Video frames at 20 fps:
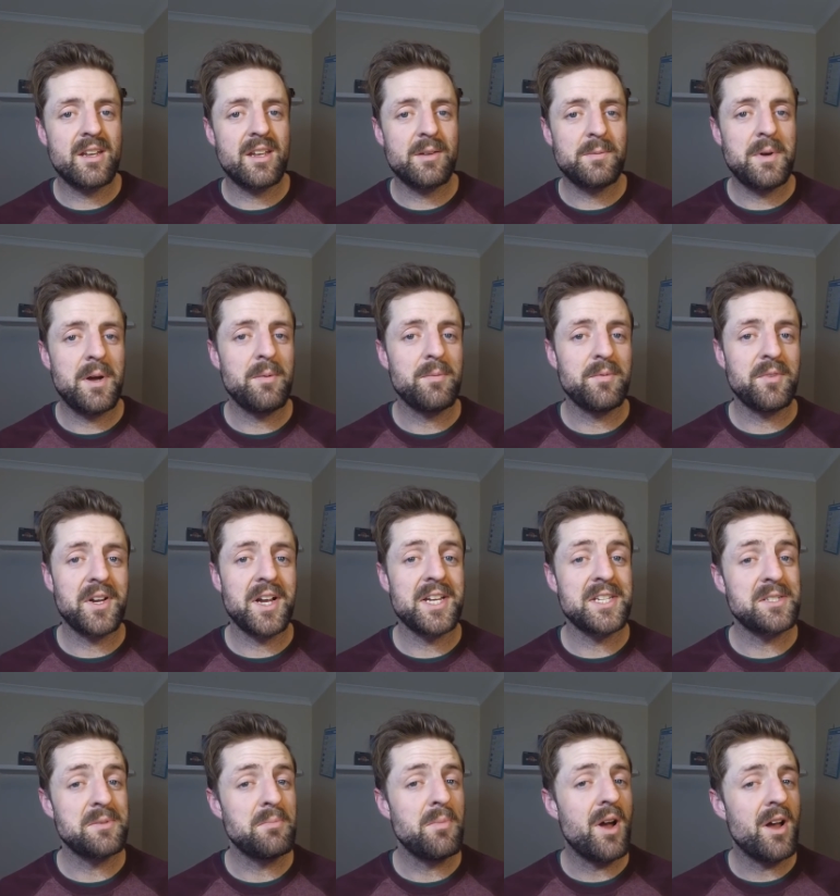to come up in
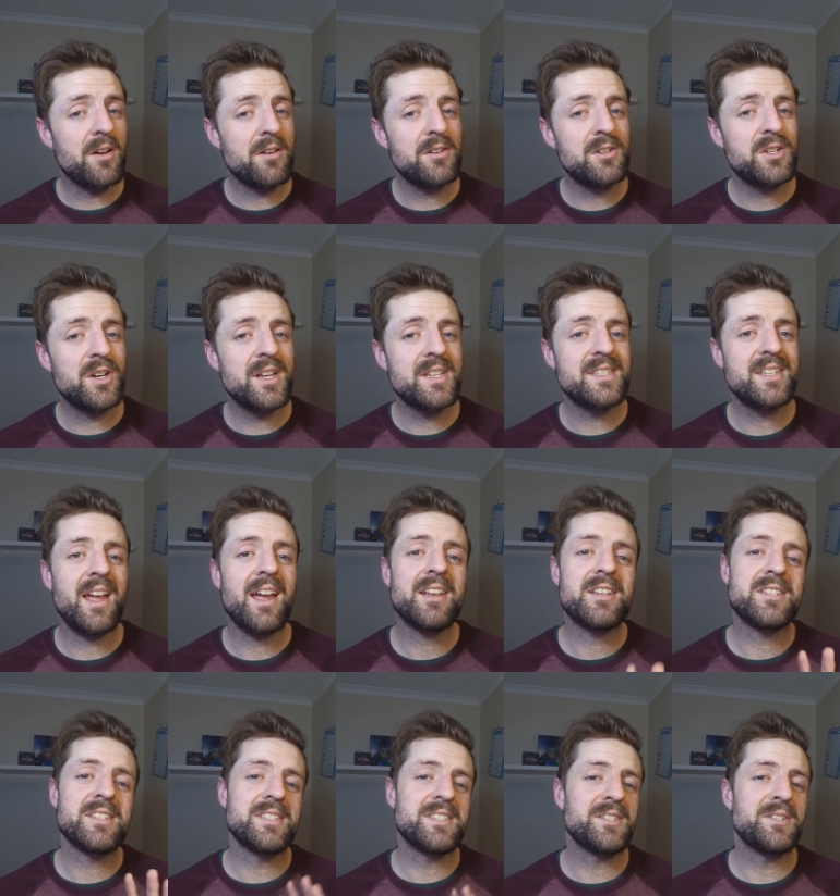regards to
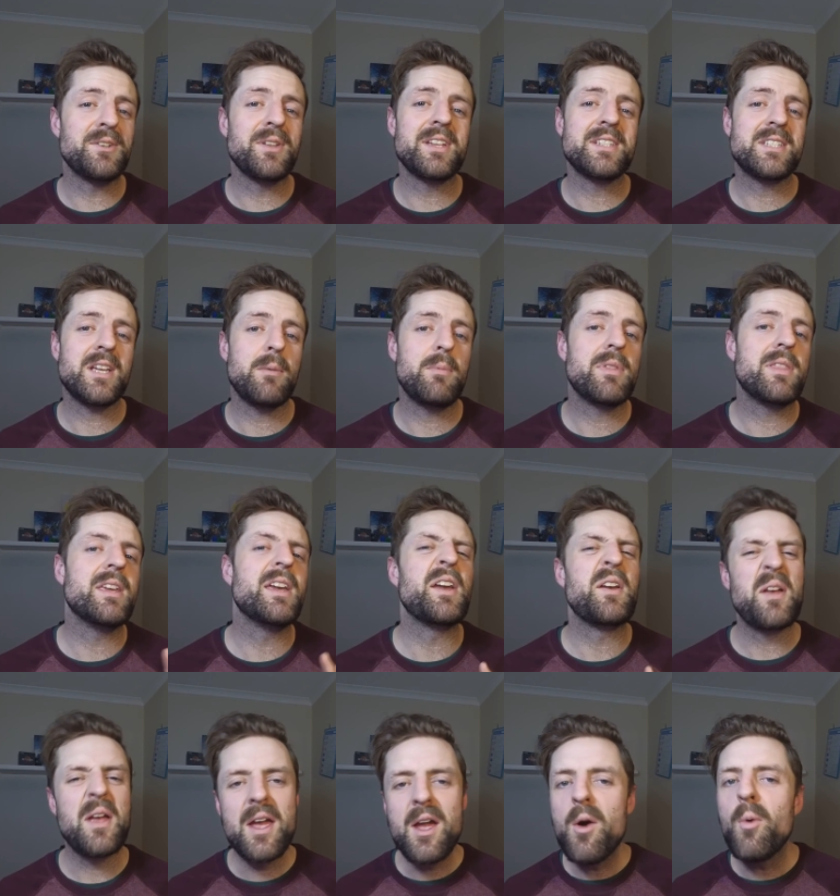microtransactions and all that type of thing.